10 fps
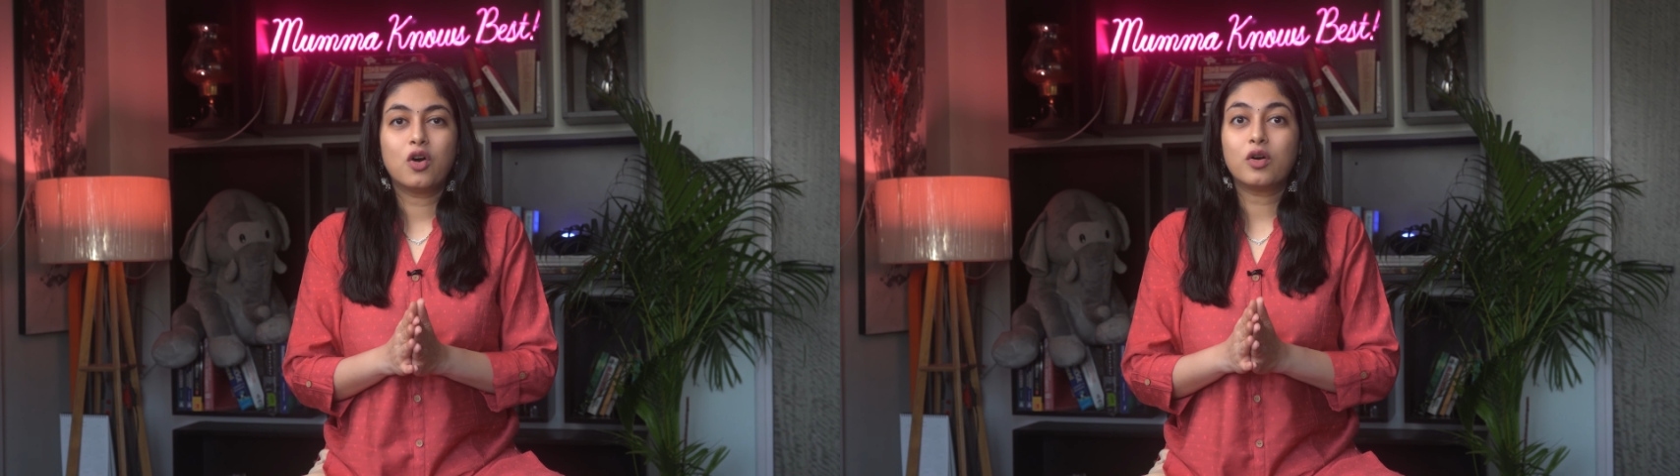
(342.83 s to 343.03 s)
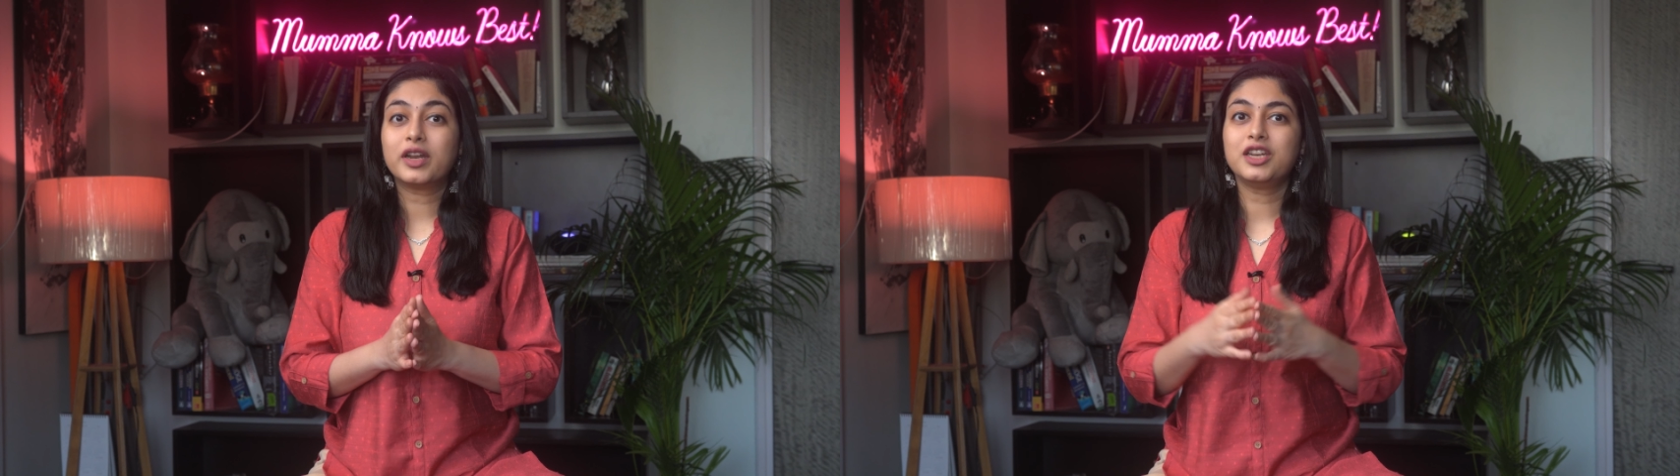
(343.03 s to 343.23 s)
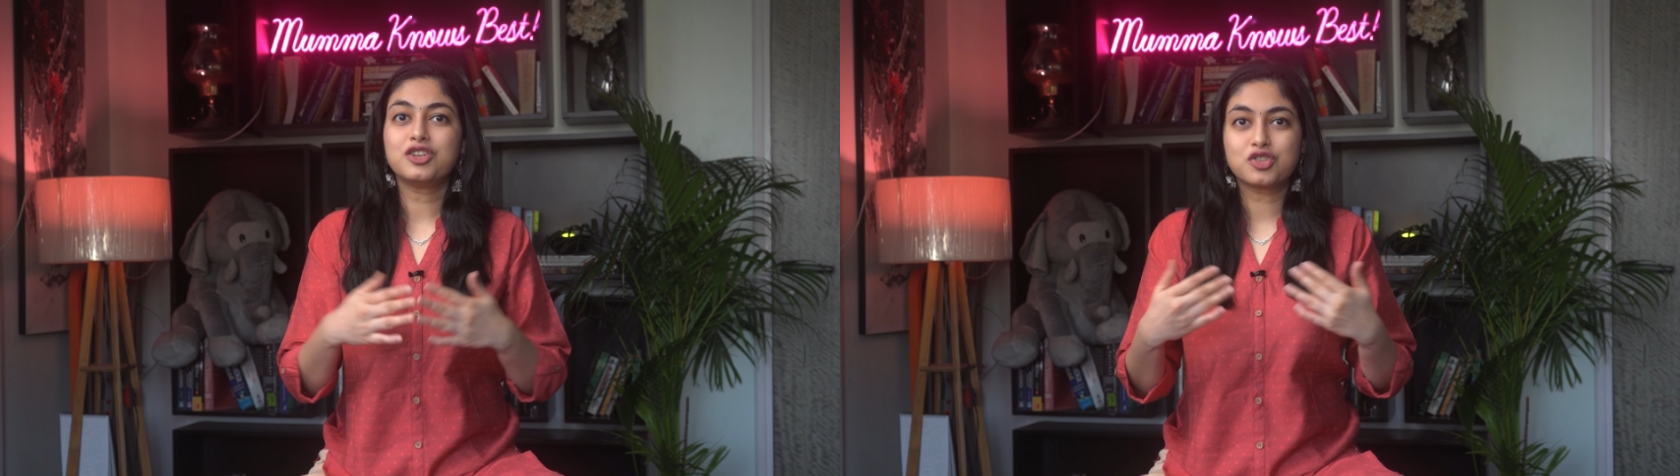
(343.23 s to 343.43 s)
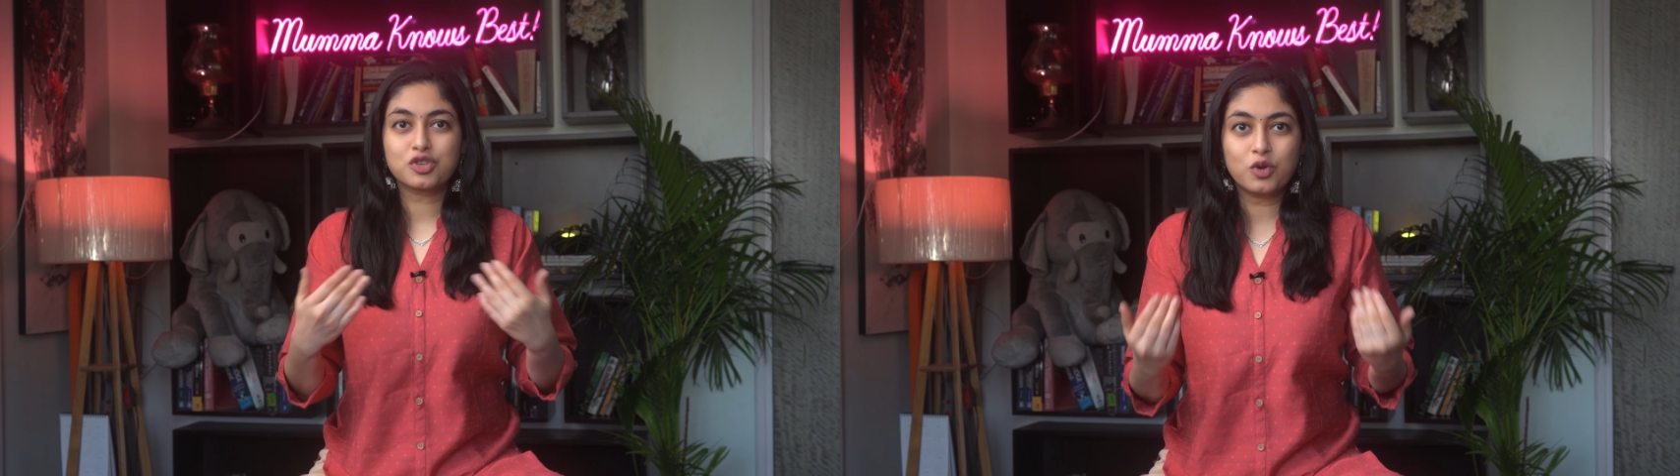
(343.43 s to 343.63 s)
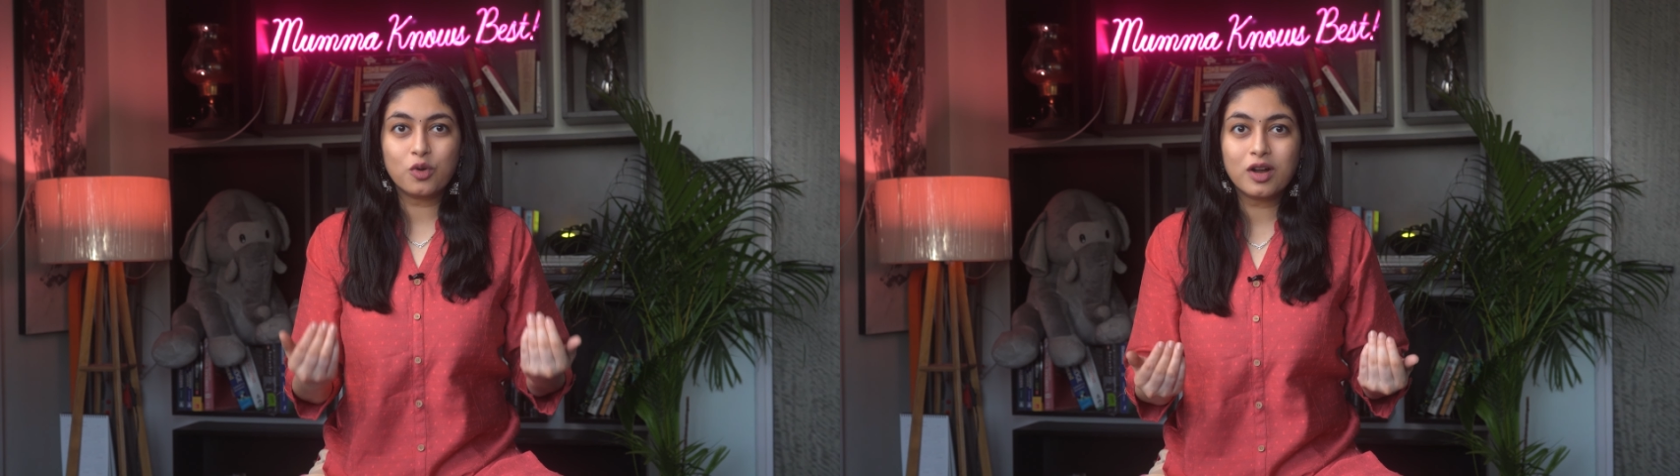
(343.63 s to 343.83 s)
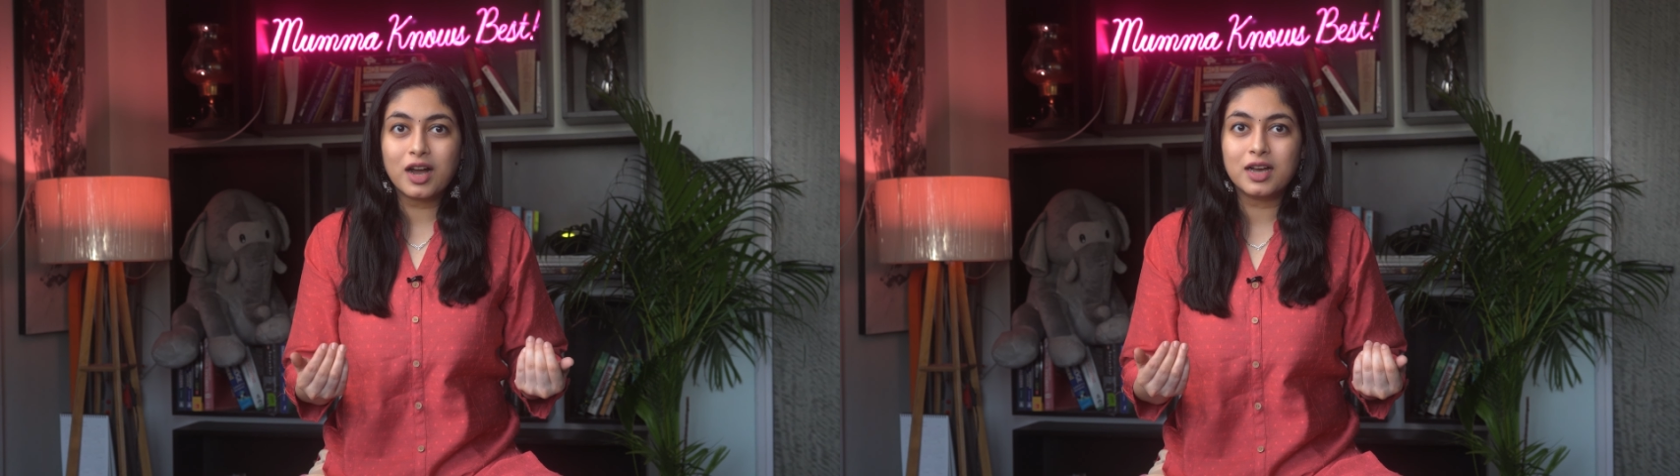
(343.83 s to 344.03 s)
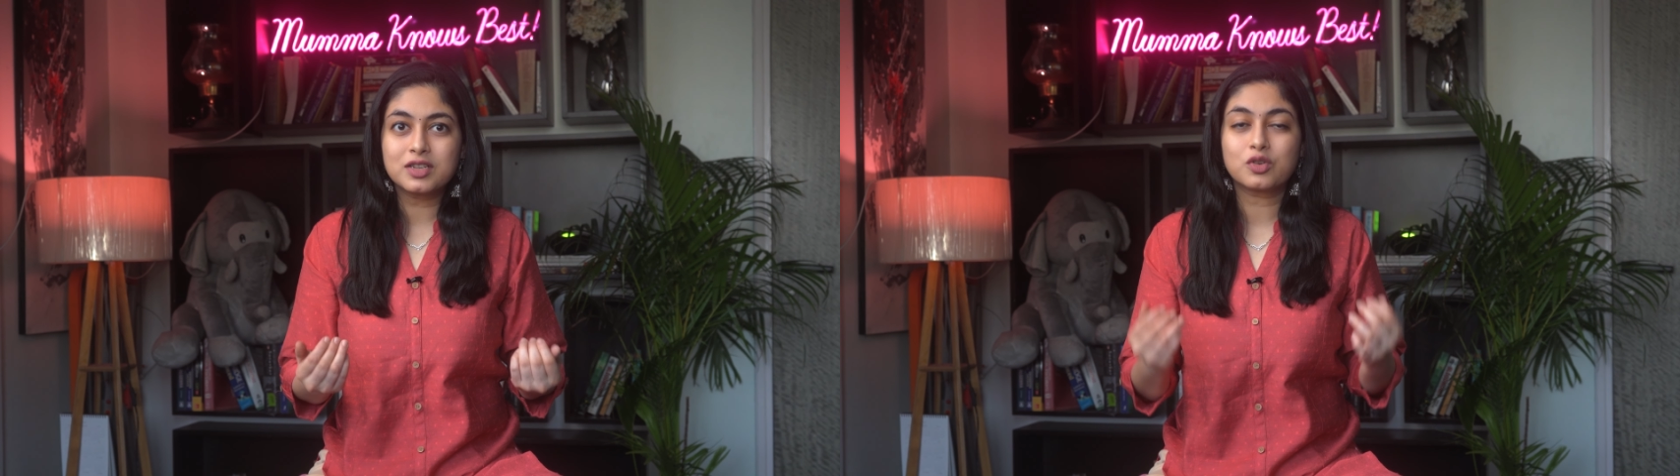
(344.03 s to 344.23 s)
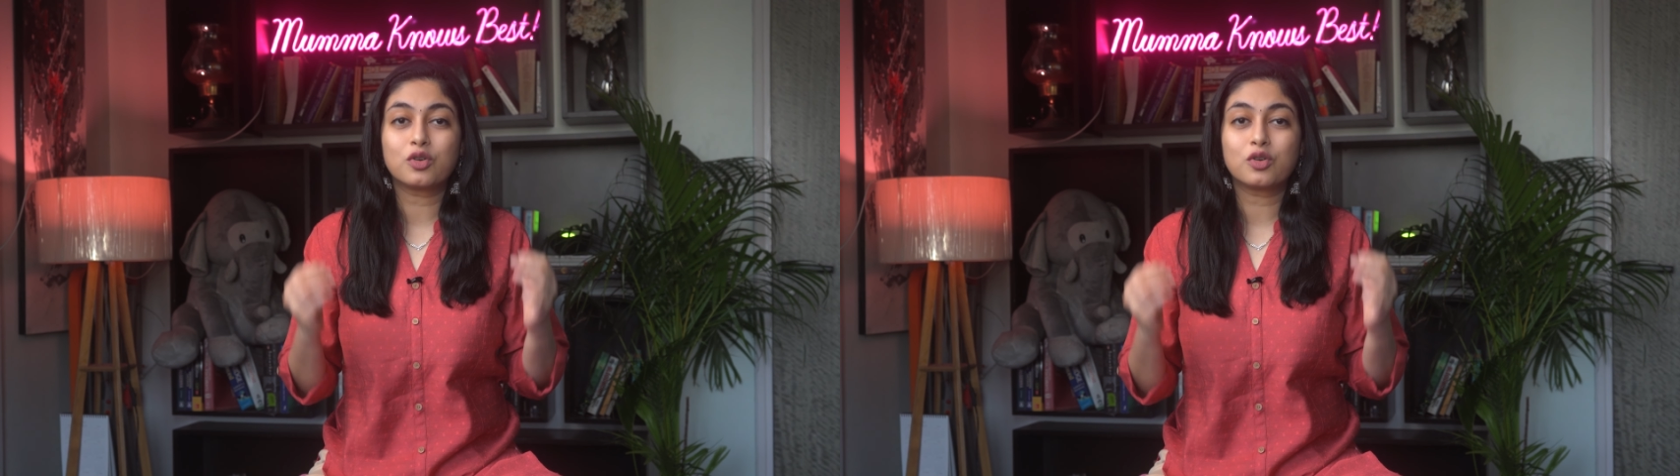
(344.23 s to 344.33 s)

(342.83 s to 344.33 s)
or any shlokas